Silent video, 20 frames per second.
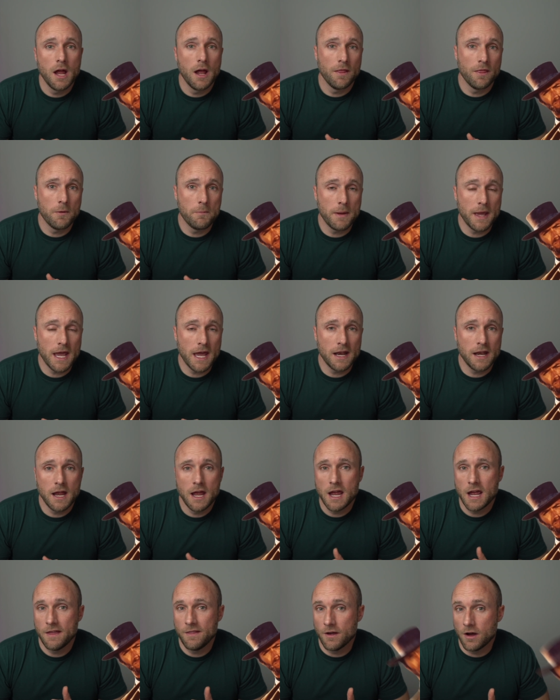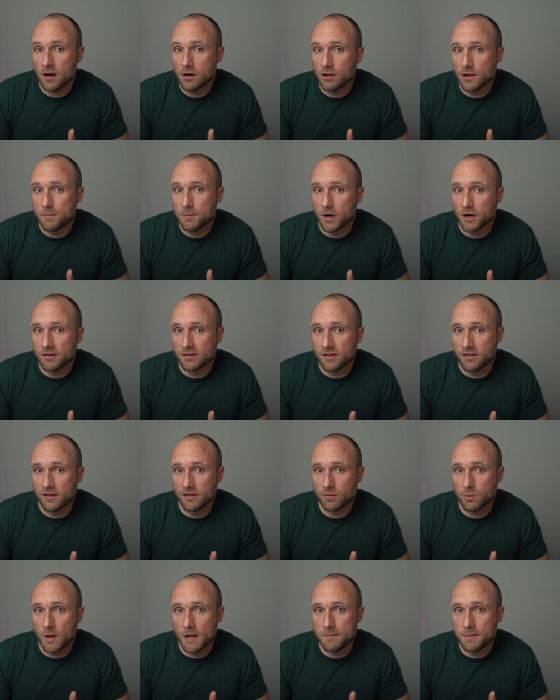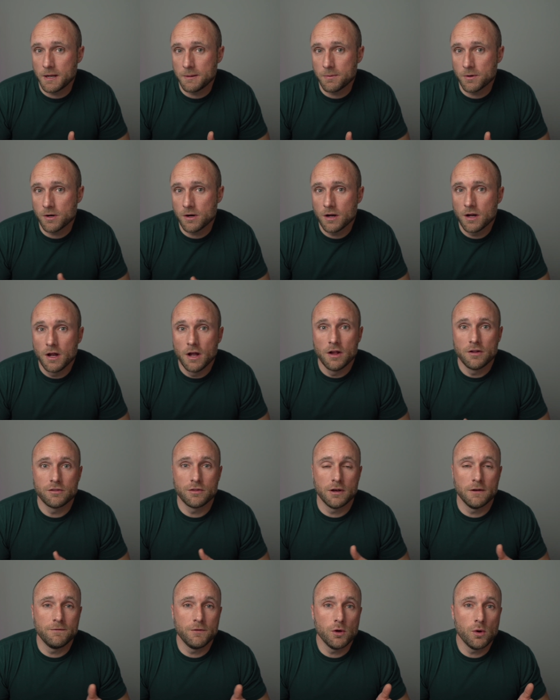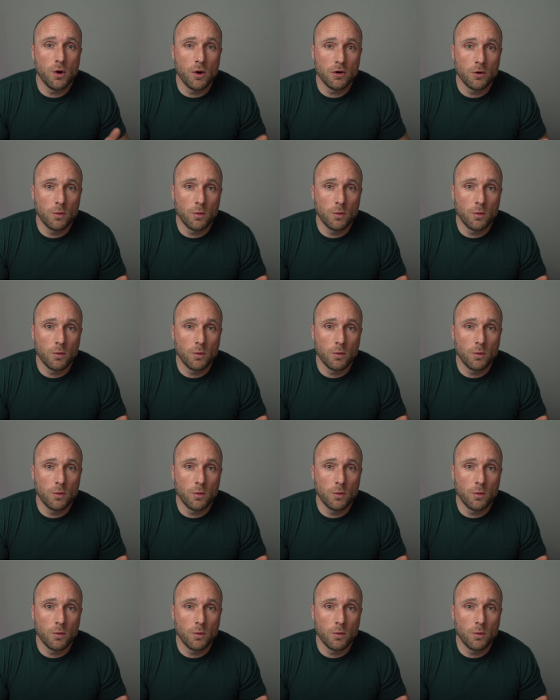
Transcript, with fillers: the bad, and the ugly parts of this white paper, so that if you own a